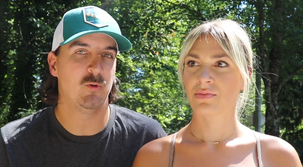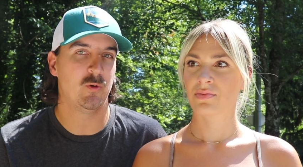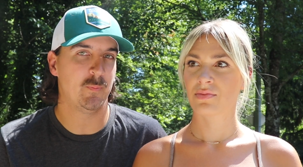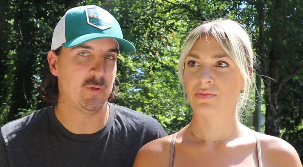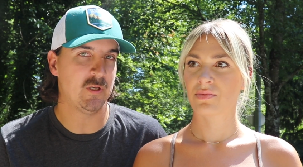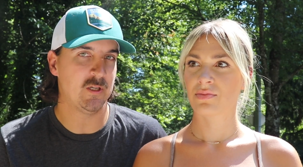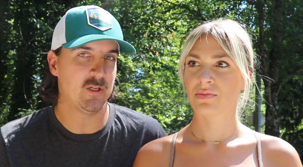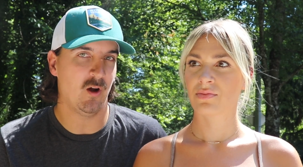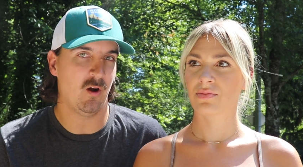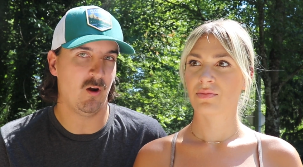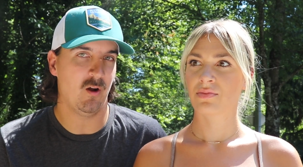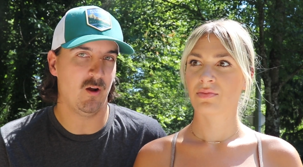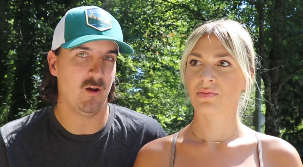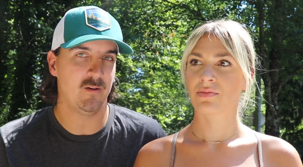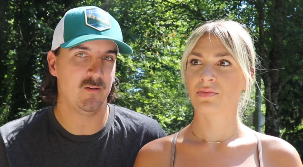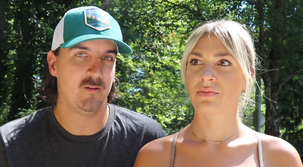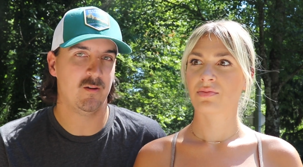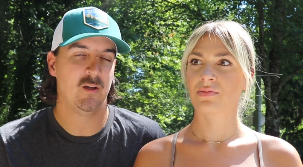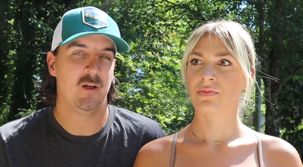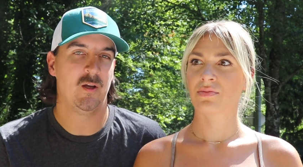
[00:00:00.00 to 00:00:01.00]
Speaker 1: it would be
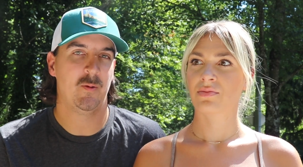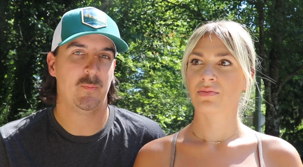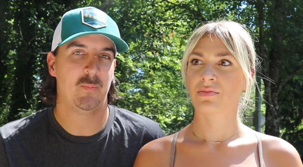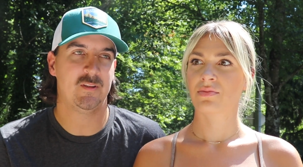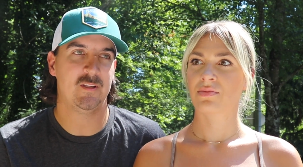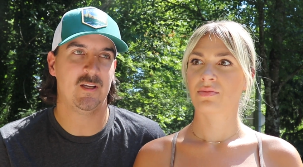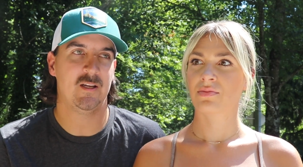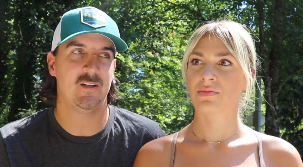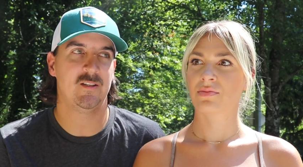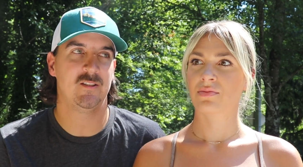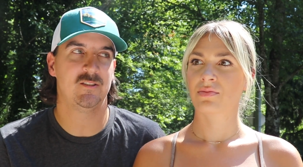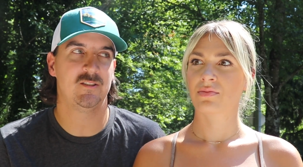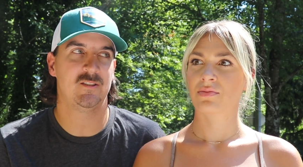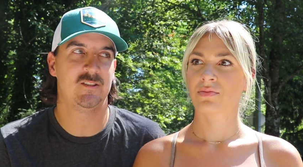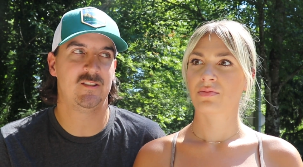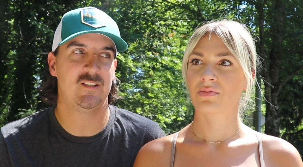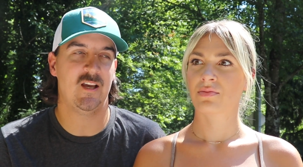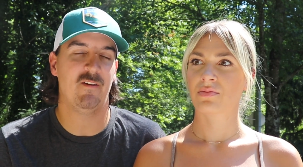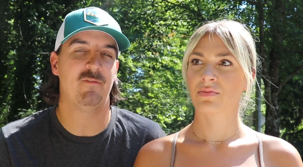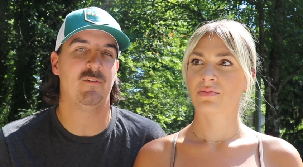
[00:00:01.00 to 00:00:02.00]
gone. But that is
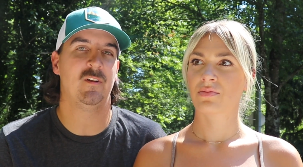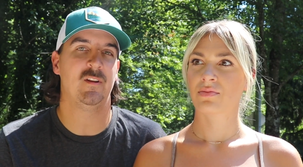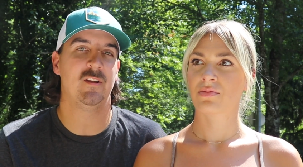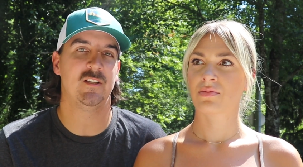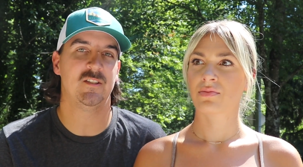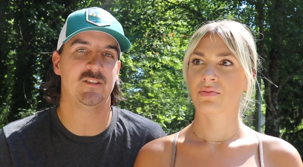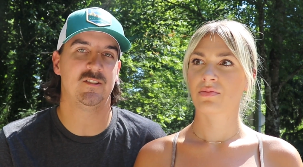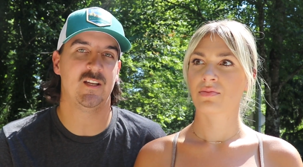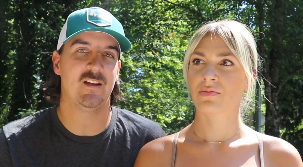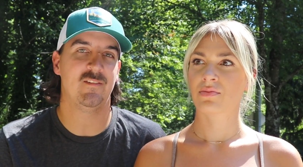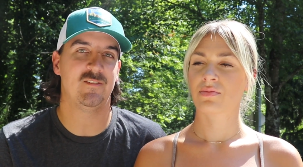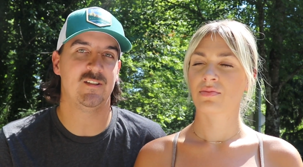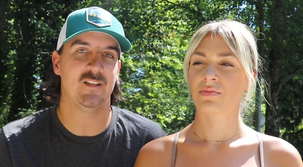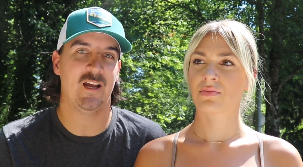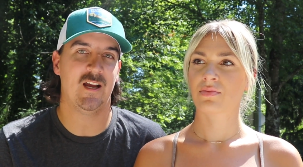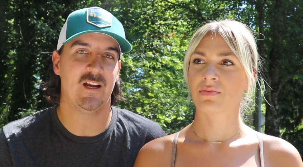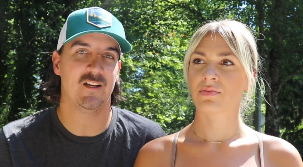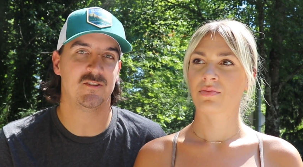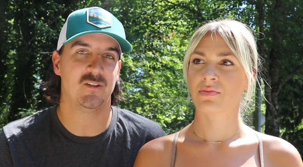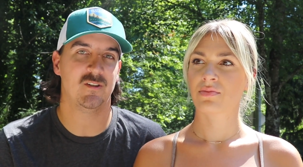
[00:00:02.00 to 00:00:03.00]
definitely a safety
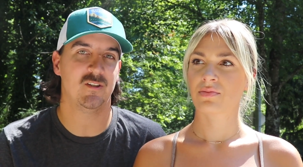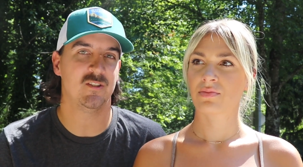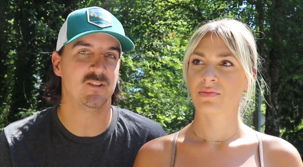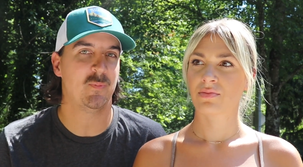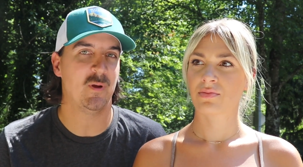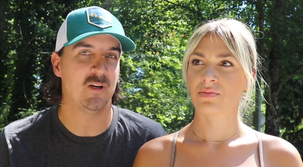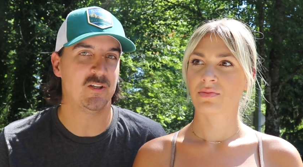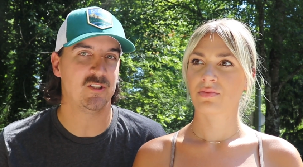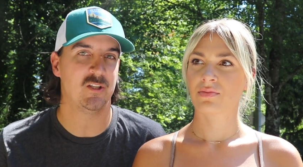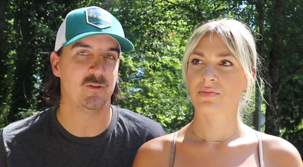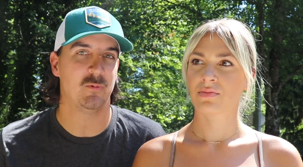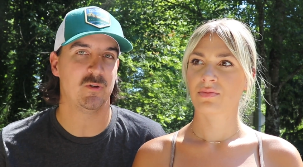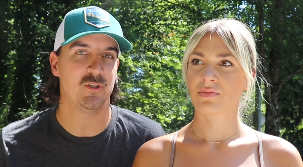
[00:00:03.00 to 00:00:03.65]
hazard, especially